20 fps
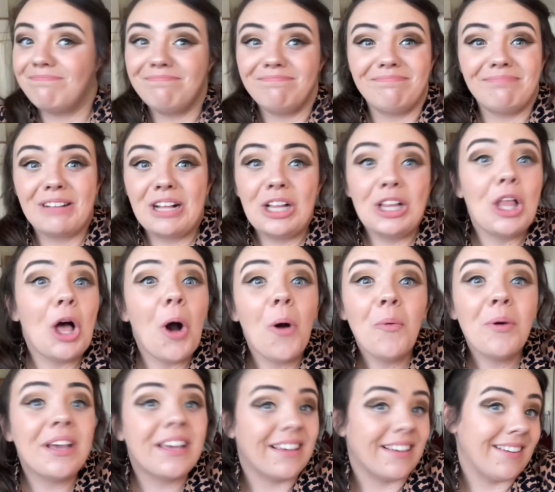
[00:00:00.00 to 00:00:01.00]

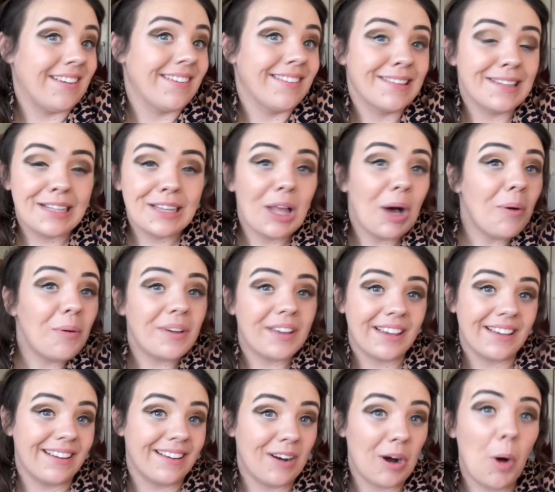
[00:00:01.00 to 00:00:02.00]
Glowing.
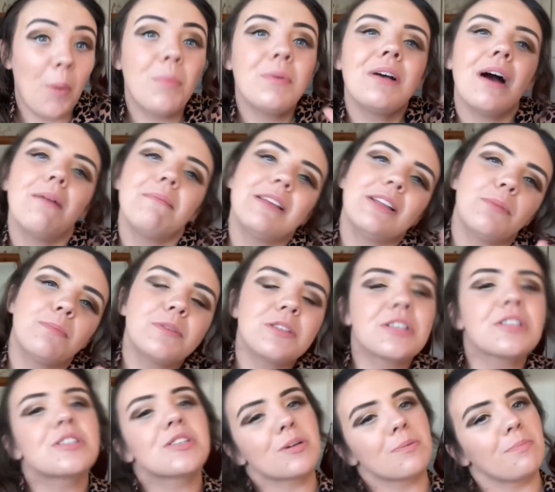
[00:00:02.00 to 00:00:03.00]
Up until a
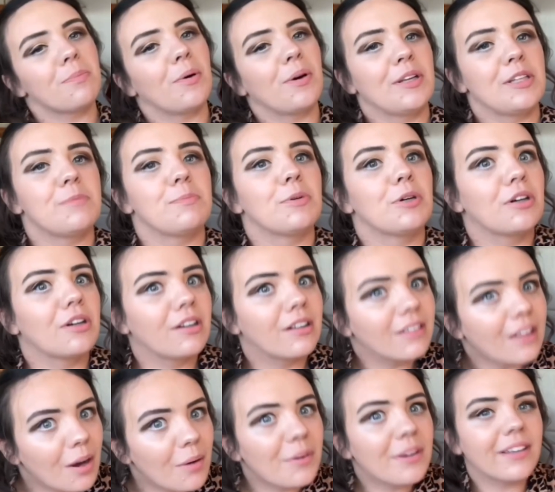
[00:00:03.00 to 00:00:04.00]
certain point, but
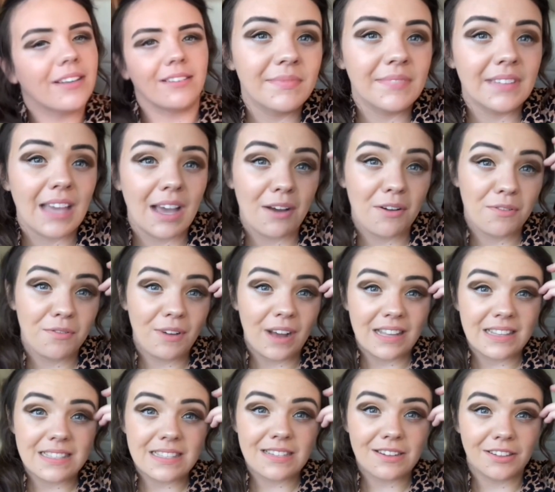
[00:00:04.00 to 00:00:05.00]
glowing.
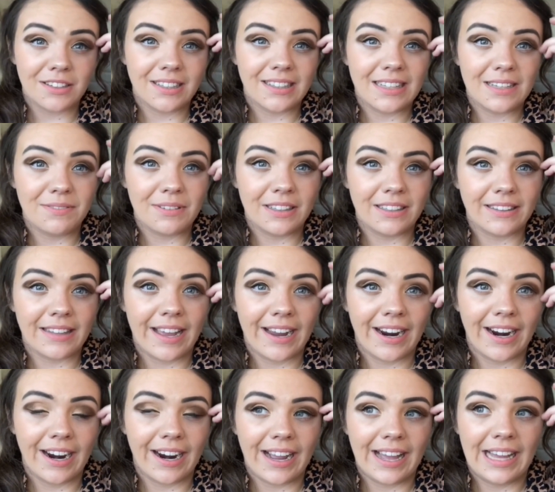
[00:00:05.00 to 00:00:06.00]
Fans started leaving
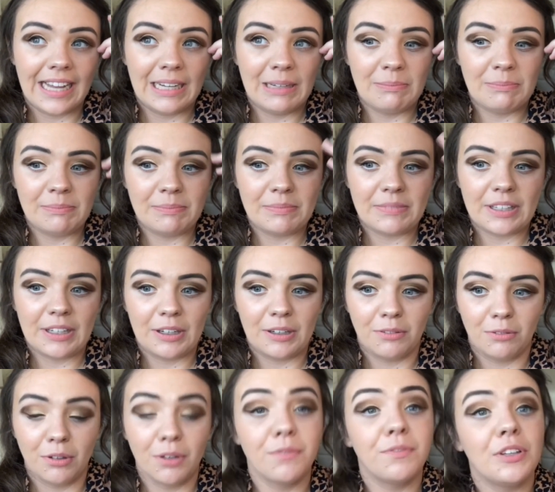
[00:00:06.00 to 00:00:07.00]
their
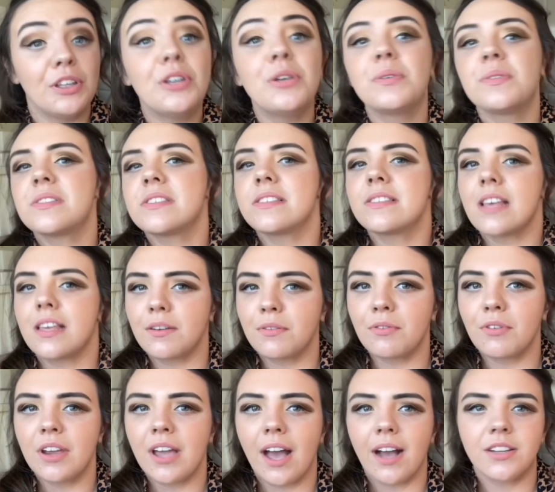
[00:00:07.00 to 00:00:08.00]
reviews instead of
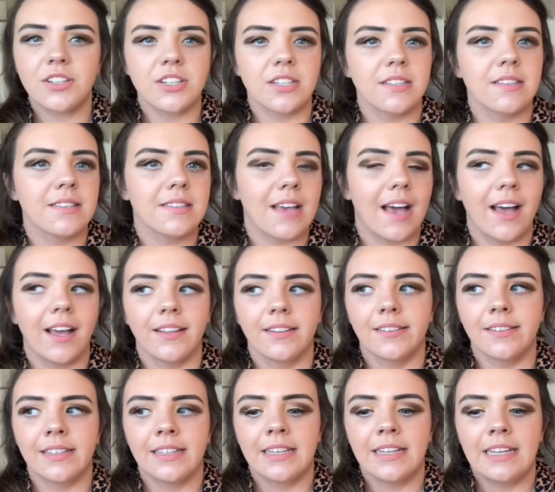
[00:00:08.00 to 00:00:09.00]
reactions, and
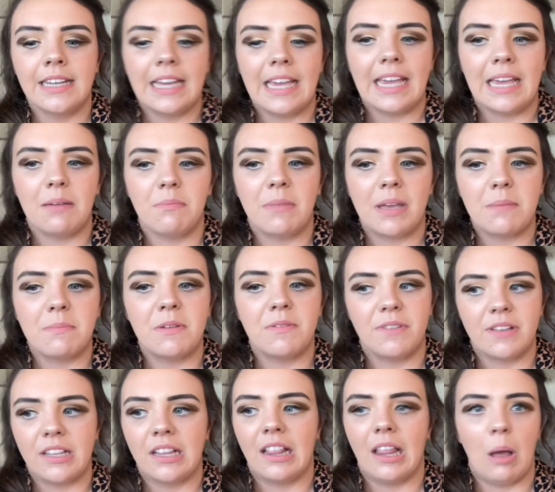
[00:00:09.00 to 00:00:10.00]
it made me
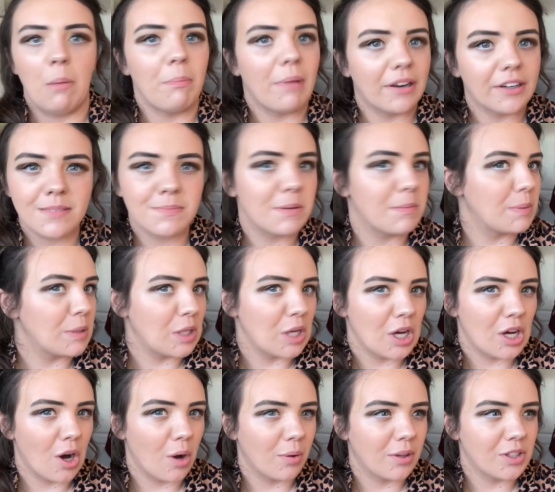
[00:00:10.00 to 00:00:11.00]
feel a lot better. People could
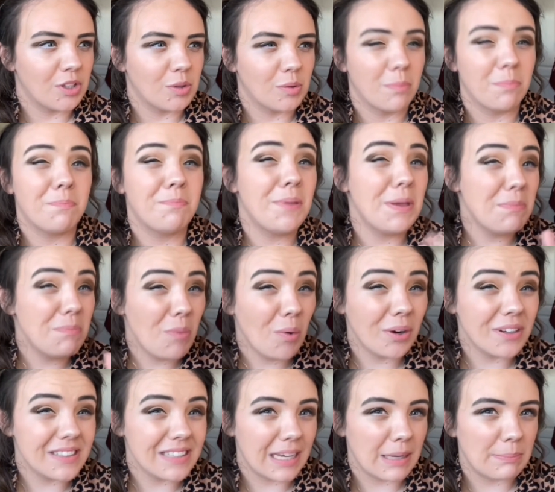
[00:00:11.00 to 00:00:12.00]
go into a bit more
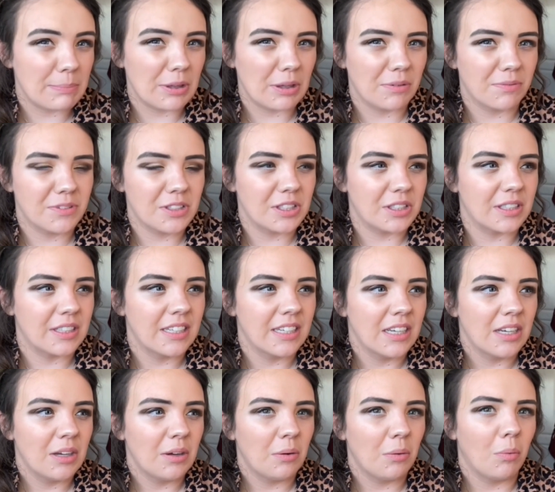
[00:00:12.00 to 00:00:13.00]
depth up to
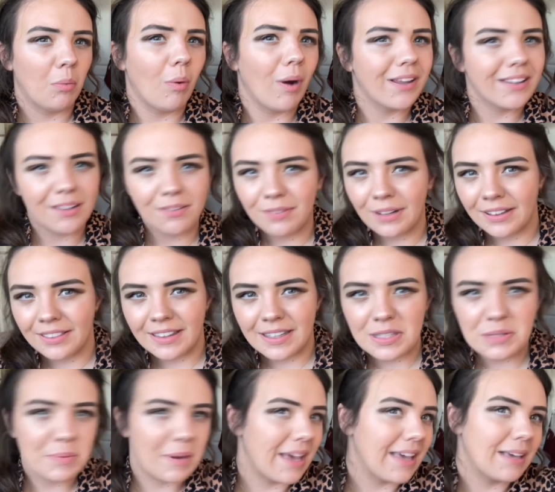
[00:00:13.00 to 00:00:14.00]
why they felt this
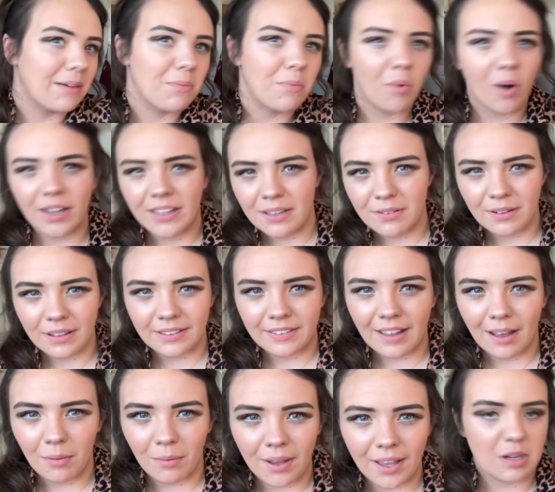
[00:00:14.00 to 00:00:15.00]
way and why they felt
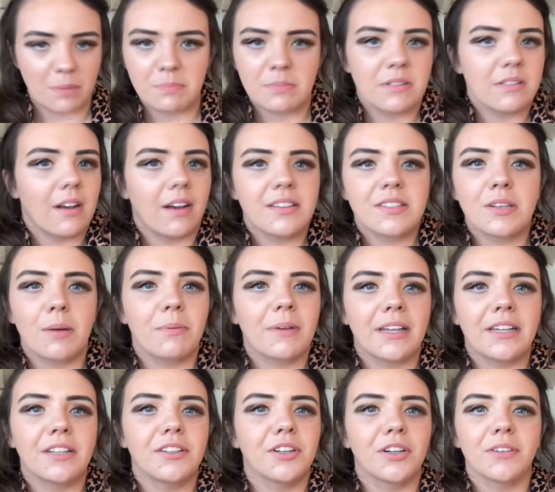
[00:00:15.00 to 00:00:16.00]
that way. I stopped
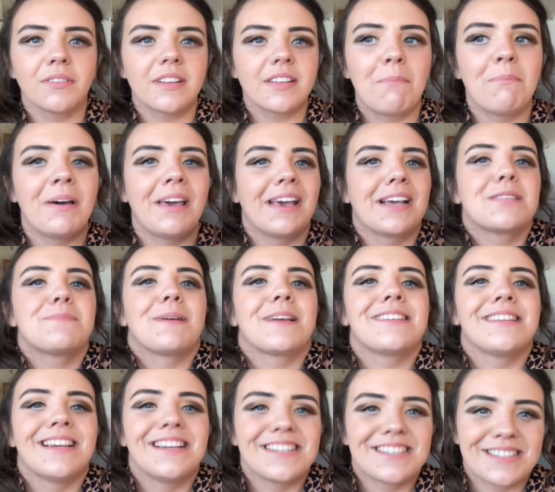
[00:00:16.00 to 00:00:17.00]
getting nervous. My
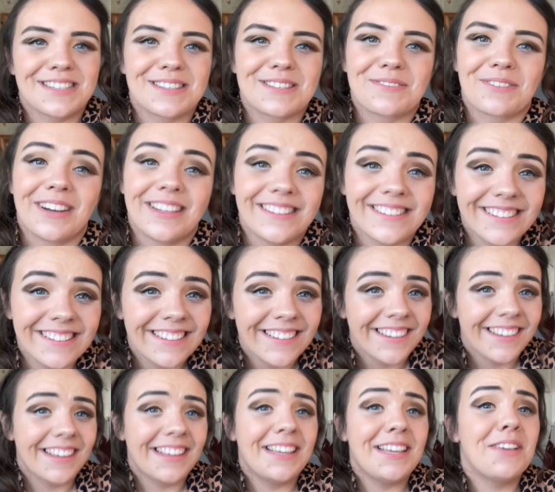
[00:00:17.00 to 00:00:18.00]
expectations went
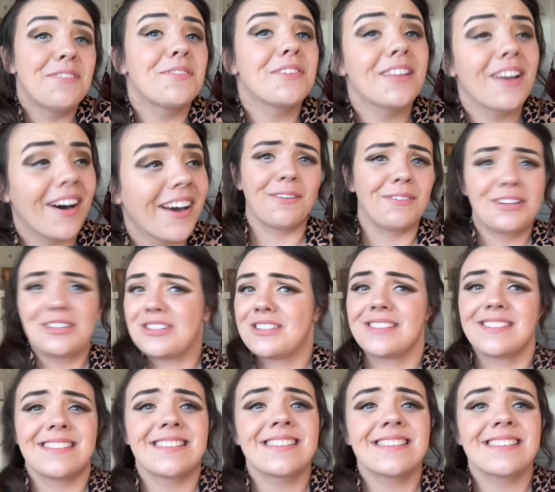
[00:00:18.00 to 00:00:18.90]
even higher, which is,